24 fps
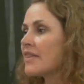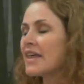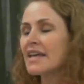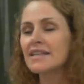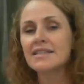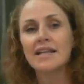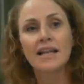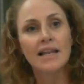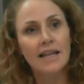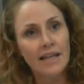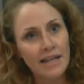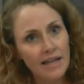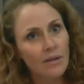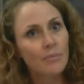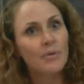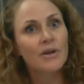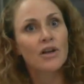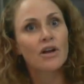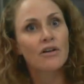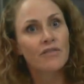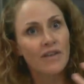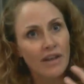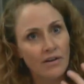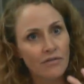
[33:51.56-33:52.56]
There's a little
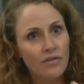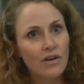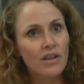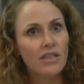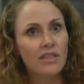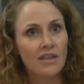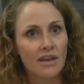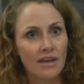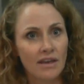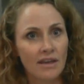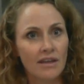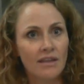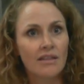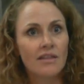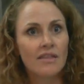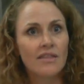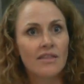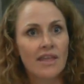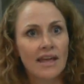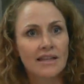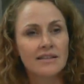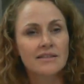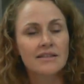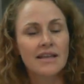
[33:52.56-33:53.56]
bit of everything,
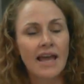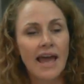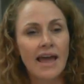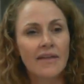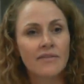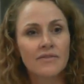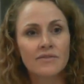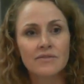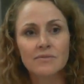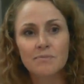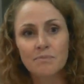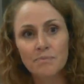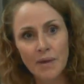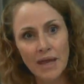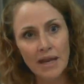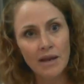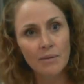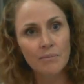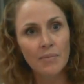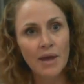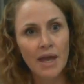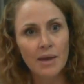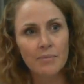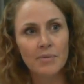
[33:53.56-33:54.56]
and pen
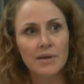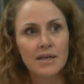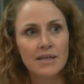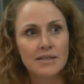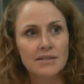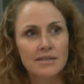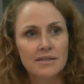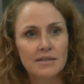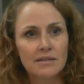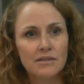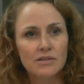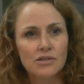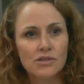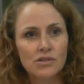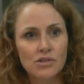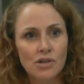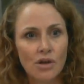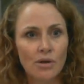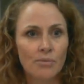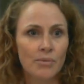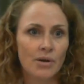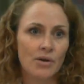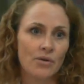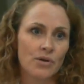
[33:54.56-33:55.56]
and paper is still
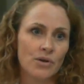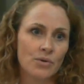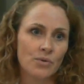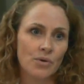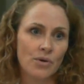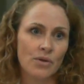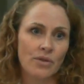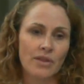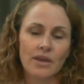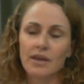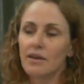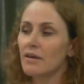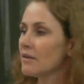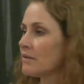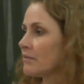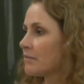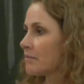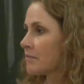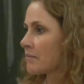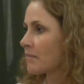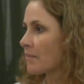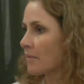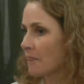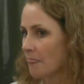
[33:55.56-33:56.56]
so merit-worthy.
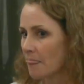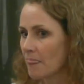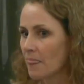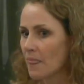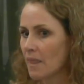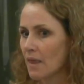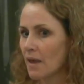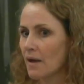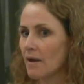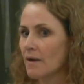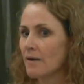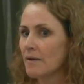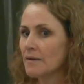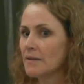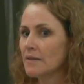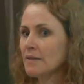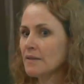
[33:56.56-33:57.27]
Yeah.